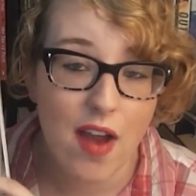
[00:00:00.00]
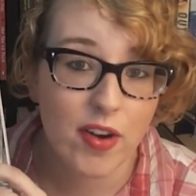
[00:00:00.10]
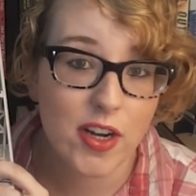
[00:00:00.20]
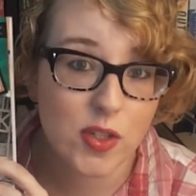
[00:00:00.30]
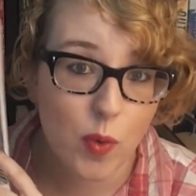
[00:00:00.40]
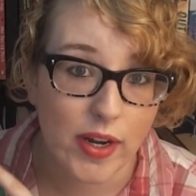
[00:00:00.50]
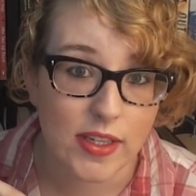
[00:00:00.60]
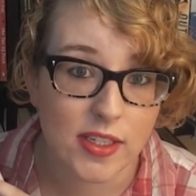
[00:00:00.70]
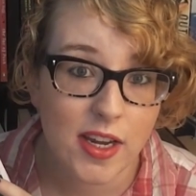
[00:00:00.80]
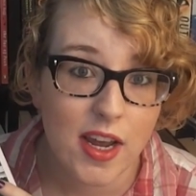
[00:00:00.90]
I've read it
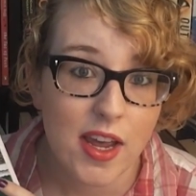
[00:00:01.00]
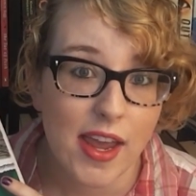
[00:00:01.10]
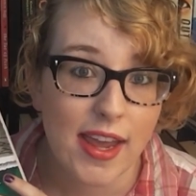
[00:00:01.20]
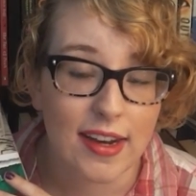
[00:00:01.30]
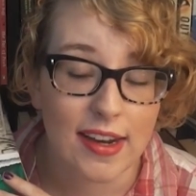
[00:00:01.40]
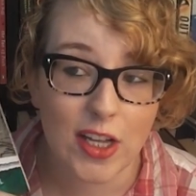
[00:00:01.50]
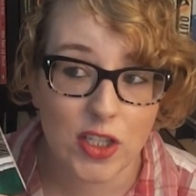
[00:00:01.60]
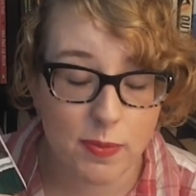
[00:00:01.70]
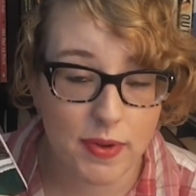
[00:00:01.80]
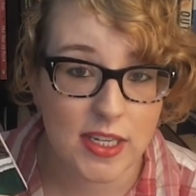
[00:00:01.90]
twice, in an
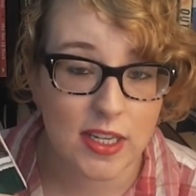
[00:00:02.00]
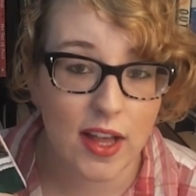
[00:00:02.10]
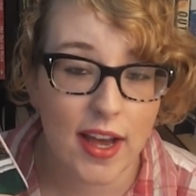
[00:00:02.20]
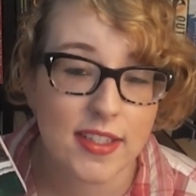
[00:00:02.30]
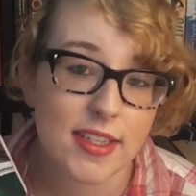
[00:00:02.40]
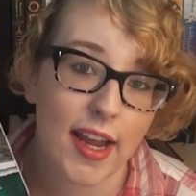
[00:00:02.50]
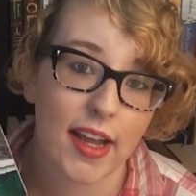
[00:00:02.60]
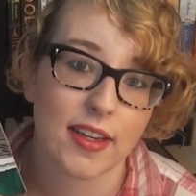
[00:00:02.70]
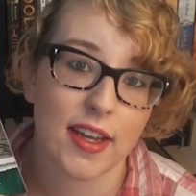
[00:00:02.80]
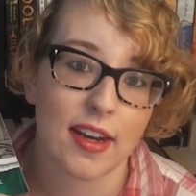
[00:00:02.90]
LGBT class
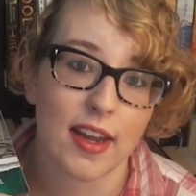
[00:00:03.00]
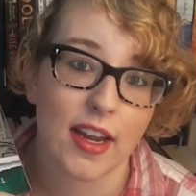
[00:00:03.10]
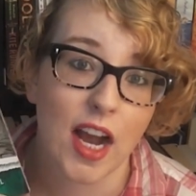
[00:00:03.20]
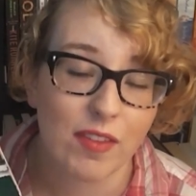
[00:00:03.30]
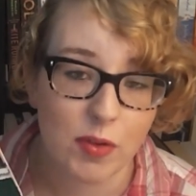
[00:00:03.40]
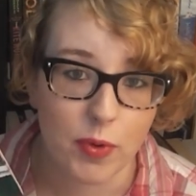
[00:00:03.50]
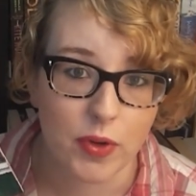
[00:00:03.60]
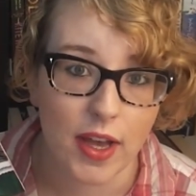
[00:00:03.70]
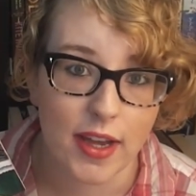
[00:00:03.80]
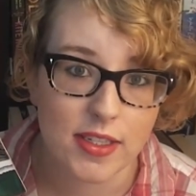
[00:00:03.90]
and in a comic book
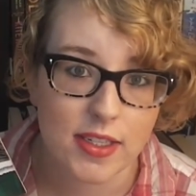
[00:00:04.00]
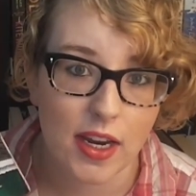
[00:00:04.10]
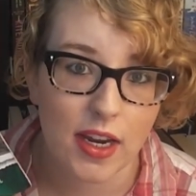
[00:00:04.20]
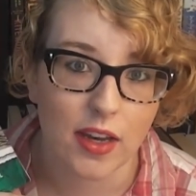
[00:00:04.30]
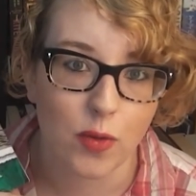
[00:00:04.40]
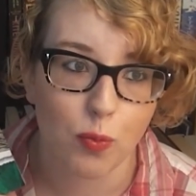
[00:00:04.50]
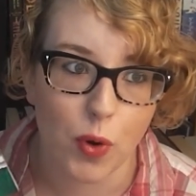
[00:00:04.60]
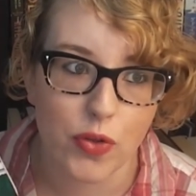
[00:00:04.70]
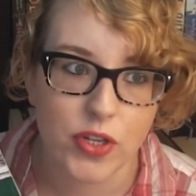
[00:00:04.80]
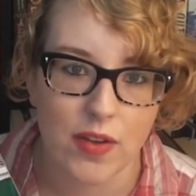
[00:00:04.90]
class, and
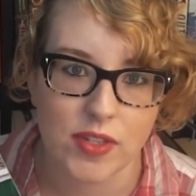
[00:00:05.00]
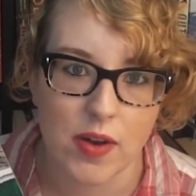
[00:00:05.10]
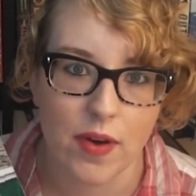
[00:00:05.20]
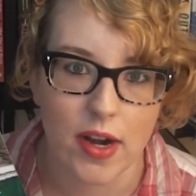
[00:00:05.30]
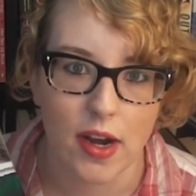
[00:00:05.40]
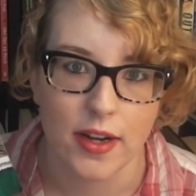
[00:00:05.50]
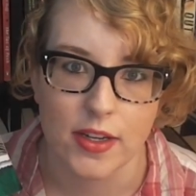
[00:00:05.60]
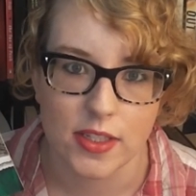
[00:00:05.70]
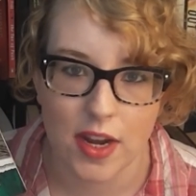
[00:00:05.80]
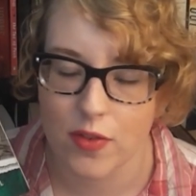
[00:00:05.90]
both times I read it, I
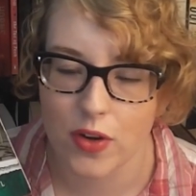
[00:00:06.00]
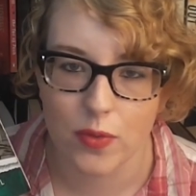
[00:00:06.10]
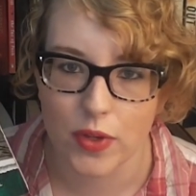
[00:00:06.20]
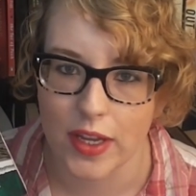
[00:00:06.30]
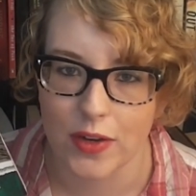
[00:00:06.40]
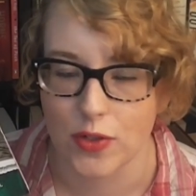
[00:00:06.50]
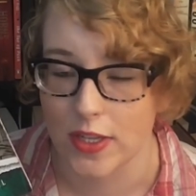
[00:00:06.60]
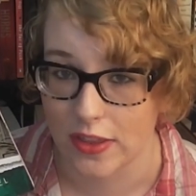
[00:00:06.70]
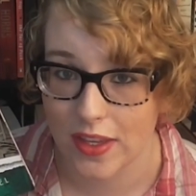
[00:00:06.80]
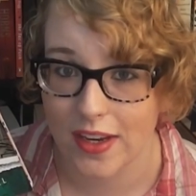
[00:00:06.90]
discovered really
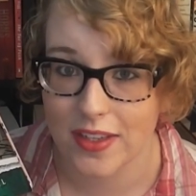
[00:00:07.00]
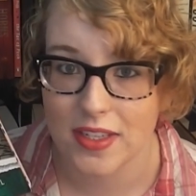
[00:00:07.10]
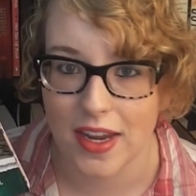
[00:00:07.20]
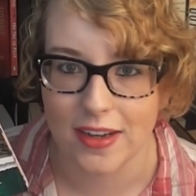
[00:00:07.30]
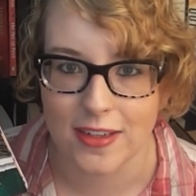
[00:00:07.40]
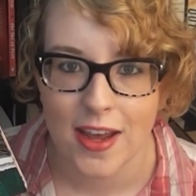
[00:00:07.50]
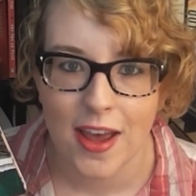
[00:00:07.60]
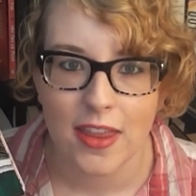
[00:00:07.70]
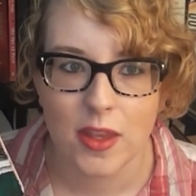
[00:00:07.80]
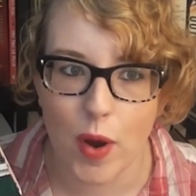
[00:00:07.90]
interesting things, and
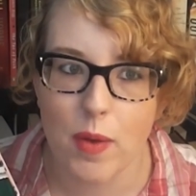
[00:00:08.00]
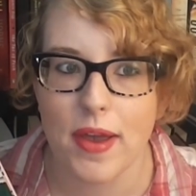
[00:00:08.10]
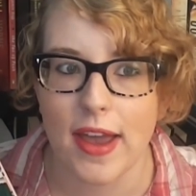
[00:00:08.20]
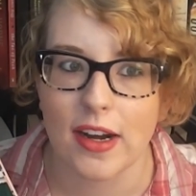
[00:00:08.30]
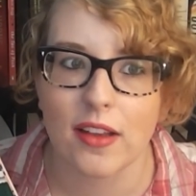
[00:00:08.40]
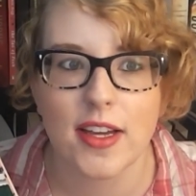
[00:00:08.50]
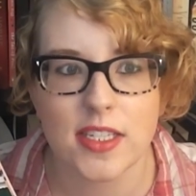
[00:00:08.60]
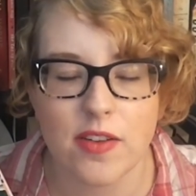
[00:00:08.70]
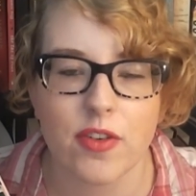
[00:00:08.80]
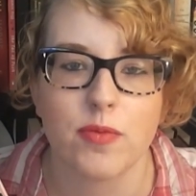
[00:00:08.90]
the way we
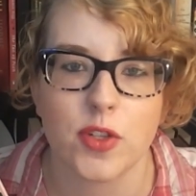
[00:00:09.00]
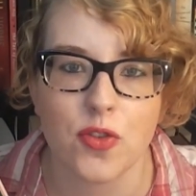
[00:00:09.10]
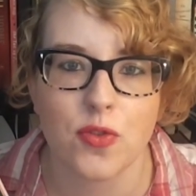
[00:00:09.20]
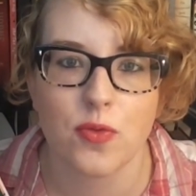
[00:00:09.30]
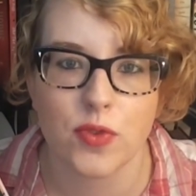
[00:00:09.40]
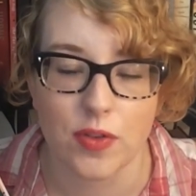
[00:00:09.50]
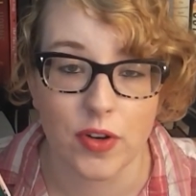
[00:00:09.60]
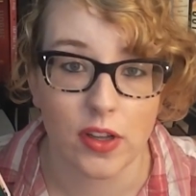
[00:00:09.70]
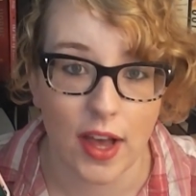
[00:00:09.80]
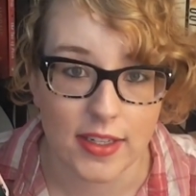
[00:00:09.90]
analyzed it from two
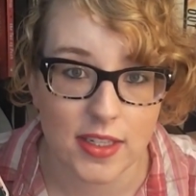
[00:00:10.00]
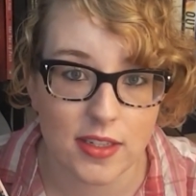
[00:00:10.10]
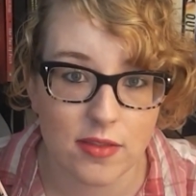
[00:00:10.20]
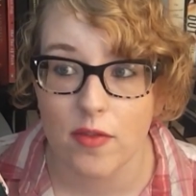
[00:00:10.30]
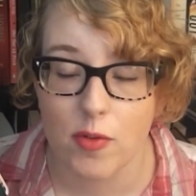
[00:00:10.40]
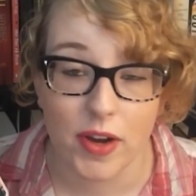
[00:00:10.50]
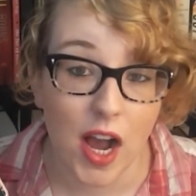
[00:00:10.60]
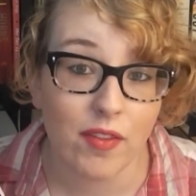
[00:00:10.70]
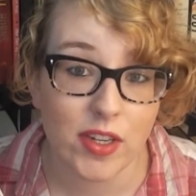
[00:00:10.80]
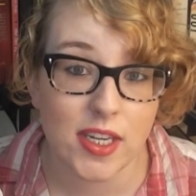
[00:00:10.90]
different classes. From a
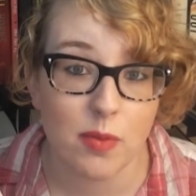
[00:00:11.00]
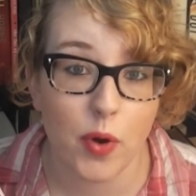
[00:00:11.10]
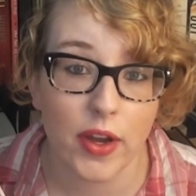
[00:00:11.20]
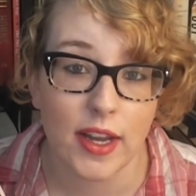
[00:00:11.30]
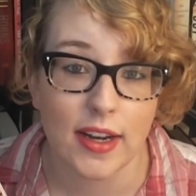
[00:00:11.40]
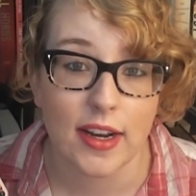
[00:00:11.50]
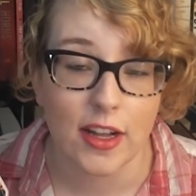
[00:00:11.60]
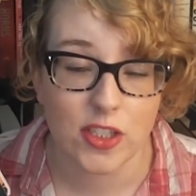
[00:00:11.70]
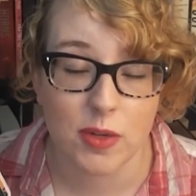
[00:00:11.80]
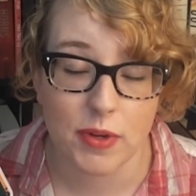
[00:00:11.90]
comic standpoint and an
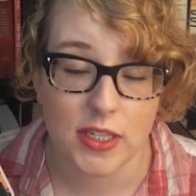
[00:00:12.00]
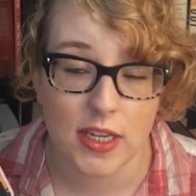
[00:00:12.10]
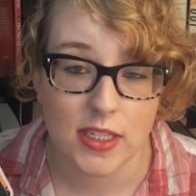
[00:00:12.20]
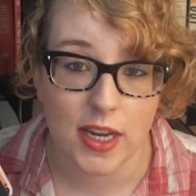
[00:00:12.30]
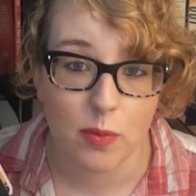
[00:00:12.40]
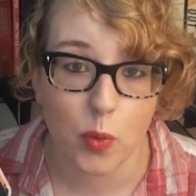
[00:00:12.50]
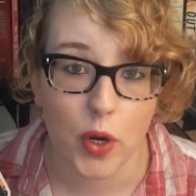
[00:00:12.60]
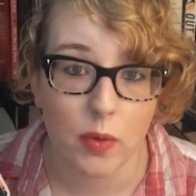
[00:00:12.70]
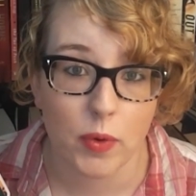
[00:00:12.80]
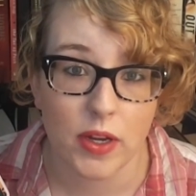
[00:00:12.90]
LGBT
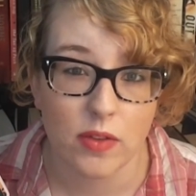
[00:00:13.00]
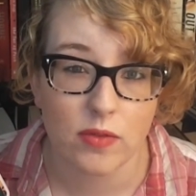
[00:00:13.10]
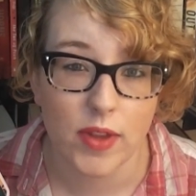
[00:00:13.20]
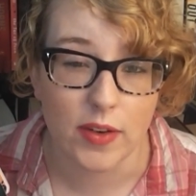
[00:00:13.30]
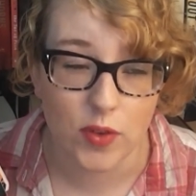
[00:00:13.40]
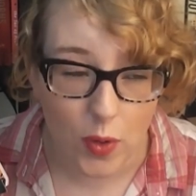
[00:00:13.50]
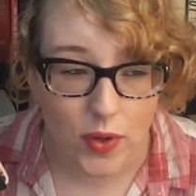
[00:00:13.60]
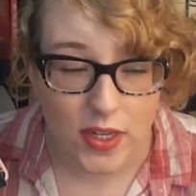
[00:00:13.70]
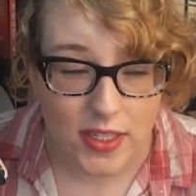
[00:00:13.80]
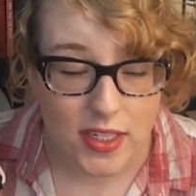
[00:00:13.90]
standpoint, we like
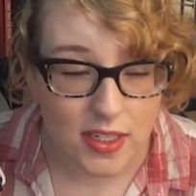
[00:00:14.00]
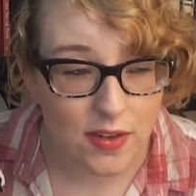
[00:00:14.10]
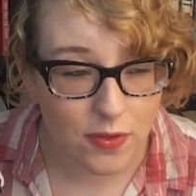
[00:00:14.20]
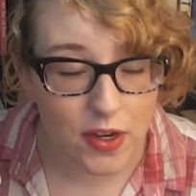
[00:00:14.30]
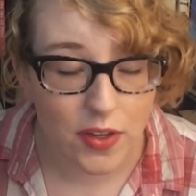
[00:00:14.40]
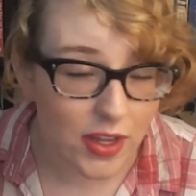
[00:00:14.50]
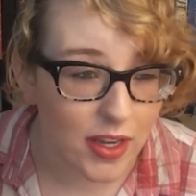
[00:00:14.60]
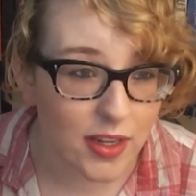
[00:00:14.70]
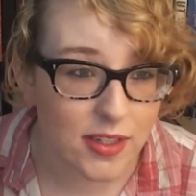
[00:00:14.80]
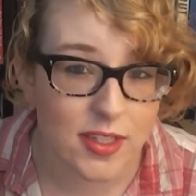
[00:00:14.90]
noticed different
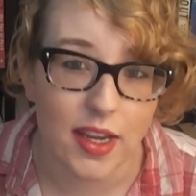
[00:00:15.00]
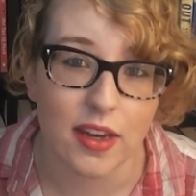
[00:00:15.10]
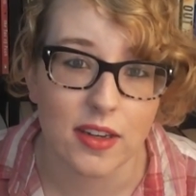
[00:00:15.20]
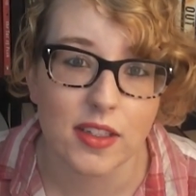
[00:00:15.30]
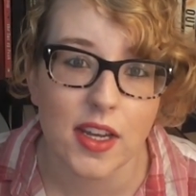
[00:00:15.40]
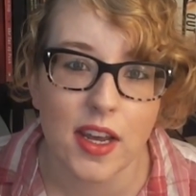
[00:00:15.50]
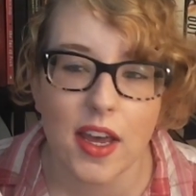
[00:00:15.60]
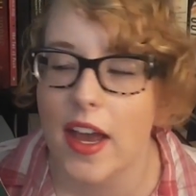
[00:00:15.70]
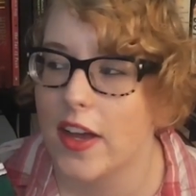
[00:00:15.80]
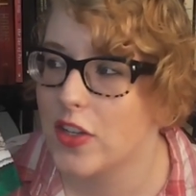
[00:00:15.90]
things, and
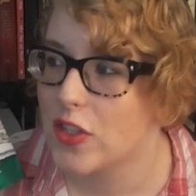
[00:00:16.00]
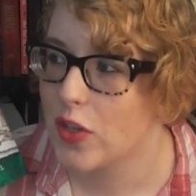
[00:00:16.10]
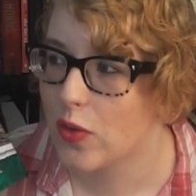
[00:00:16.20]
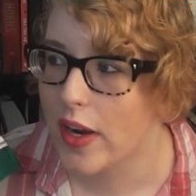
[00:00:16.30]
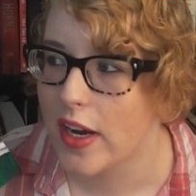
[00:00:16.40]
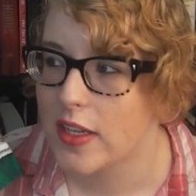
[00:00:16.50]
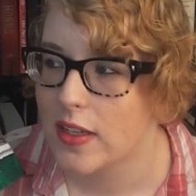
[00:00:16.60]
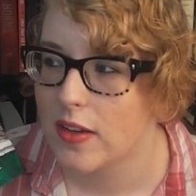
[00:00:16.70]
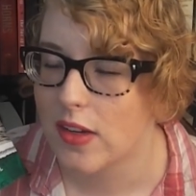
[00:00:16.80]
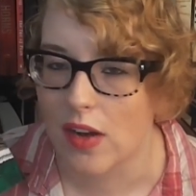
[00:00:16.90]
it's just a great
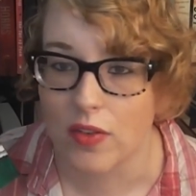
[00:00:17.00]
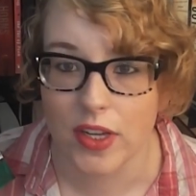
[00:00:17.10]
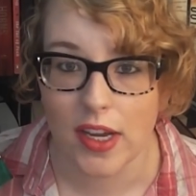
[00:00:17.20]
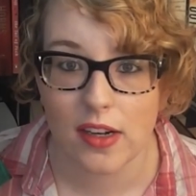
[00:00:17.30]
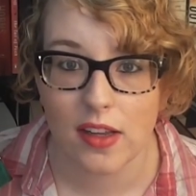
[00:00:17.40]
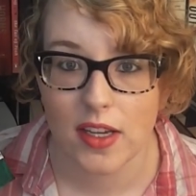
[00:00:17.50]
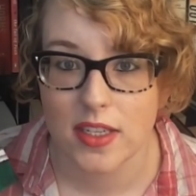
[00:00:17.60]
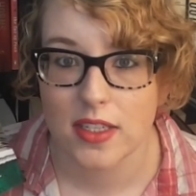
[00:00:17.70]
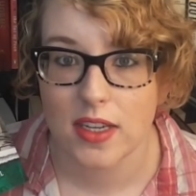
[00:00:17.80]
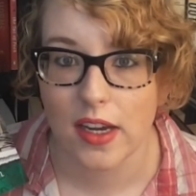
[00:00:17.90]
novel to
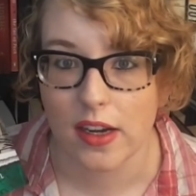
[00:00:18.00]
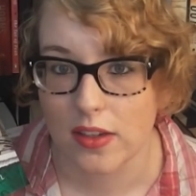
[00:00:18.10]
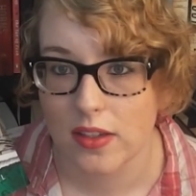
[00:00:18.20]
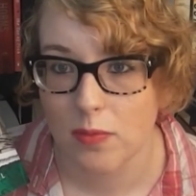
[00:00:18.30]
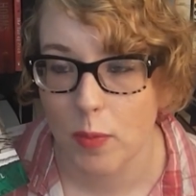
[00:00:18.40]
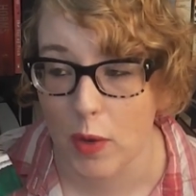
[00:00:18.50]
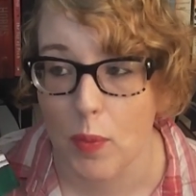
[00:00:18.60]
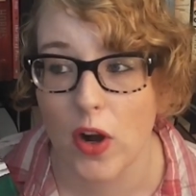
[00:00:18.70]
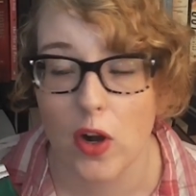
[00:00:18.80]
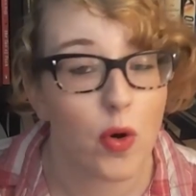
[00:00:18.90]
analyze and pick
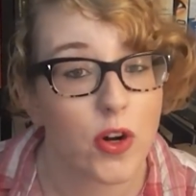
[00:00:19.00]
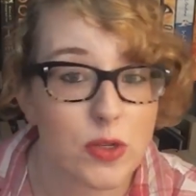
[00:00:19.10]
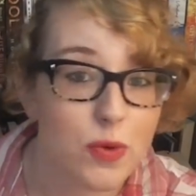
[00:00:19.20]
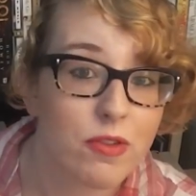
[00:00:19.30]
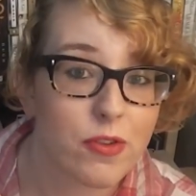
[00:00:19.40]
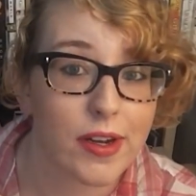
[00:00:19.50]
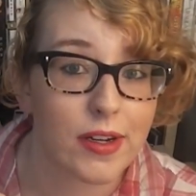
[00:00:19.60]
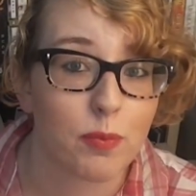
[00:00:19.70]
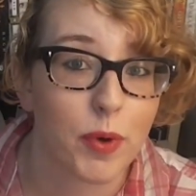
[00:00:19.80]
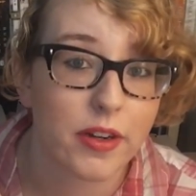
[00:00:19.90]
apart, or just read for
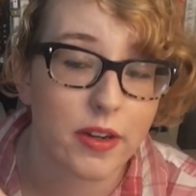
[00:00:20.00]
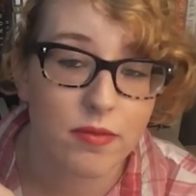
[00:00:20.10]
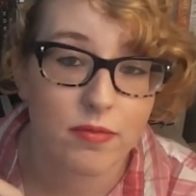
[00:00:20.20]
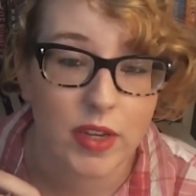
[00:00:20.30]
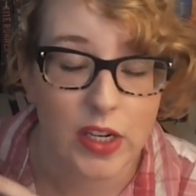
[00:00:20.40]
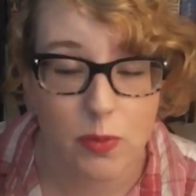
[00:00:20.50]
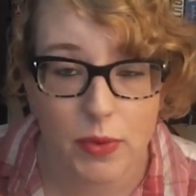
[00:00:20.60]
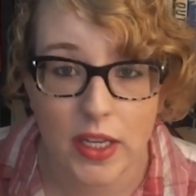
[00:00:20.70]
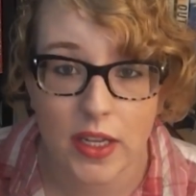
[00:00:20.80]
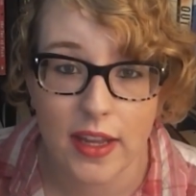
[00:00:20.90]
fun, but you know
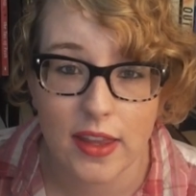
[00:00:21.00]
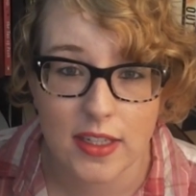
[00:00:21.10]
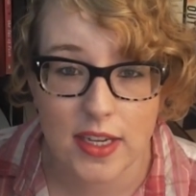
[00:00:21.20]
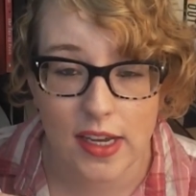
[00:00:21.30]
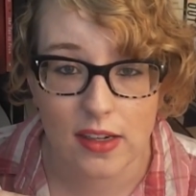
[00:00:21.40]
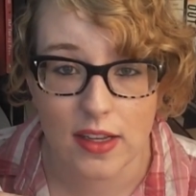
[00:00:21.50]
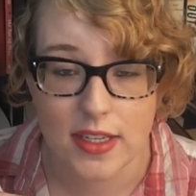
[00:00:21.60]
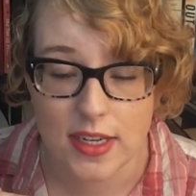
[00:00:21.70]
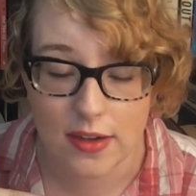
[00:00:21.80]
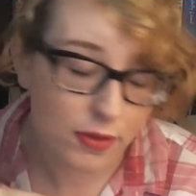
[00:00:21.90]
me, I like to
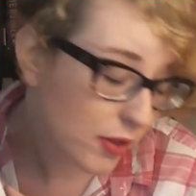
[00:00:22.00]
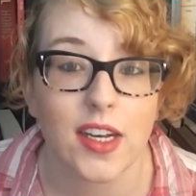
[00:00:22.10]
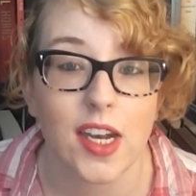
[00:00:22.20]
analyze stuff.